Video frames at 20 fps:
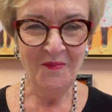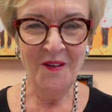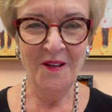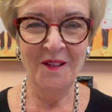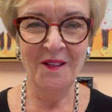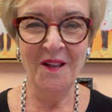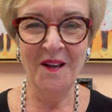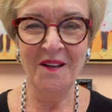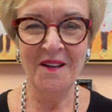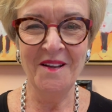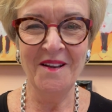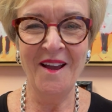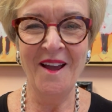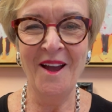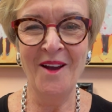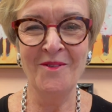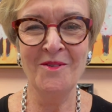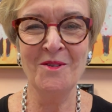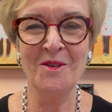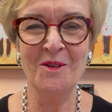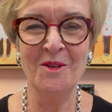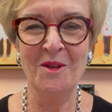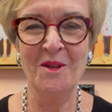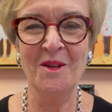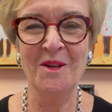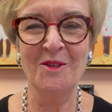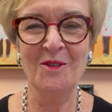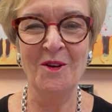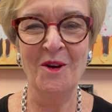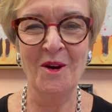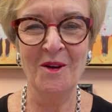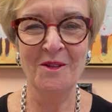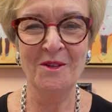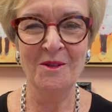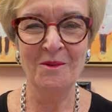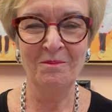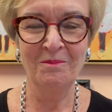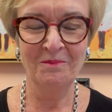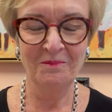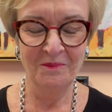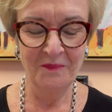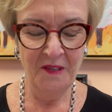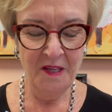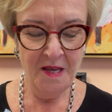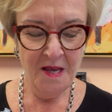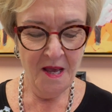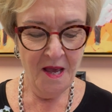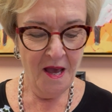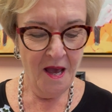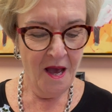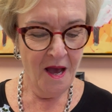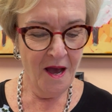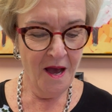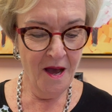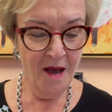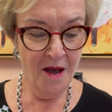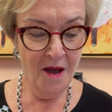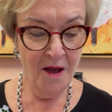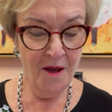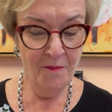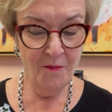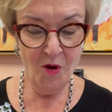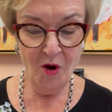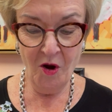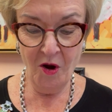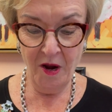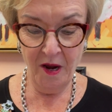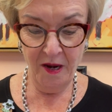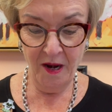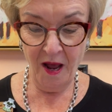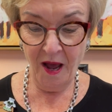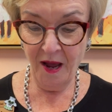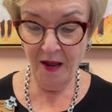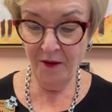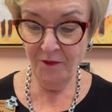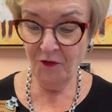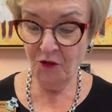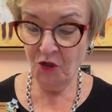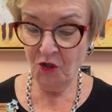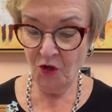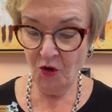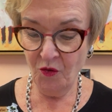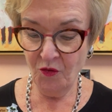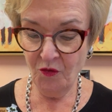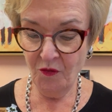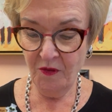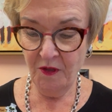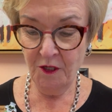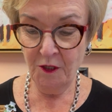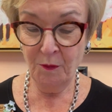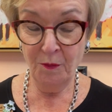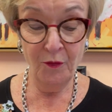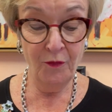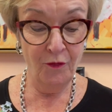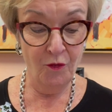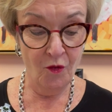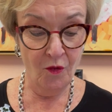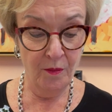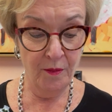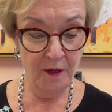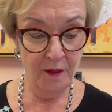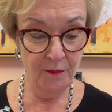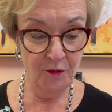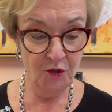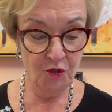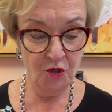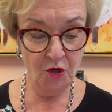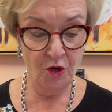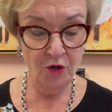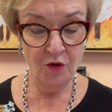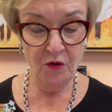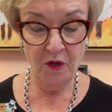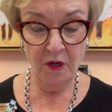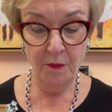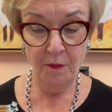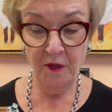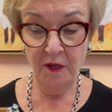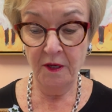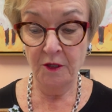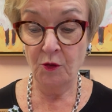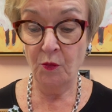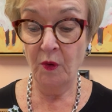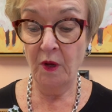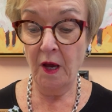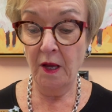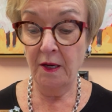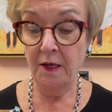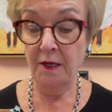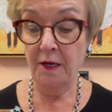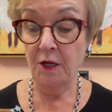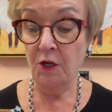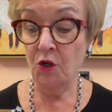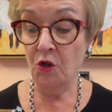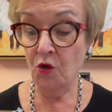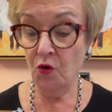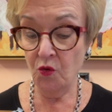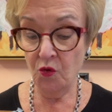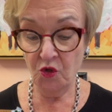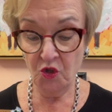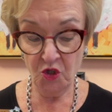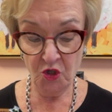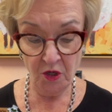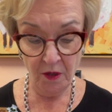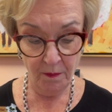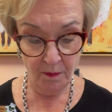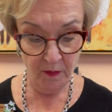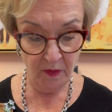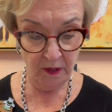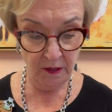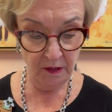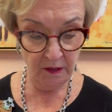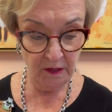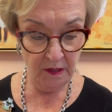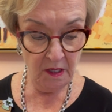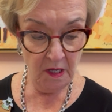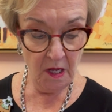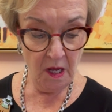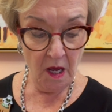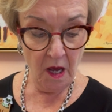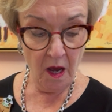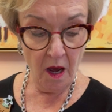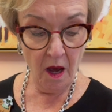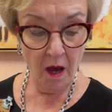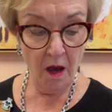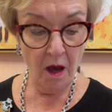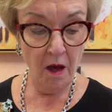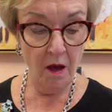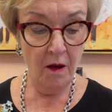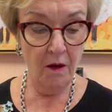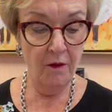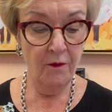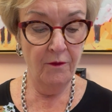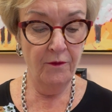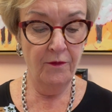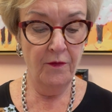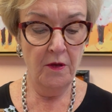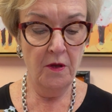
Lucky to have her, so that's awesome. All right, I've shown you this before, but I'm going to show you again because we got in a new shipment of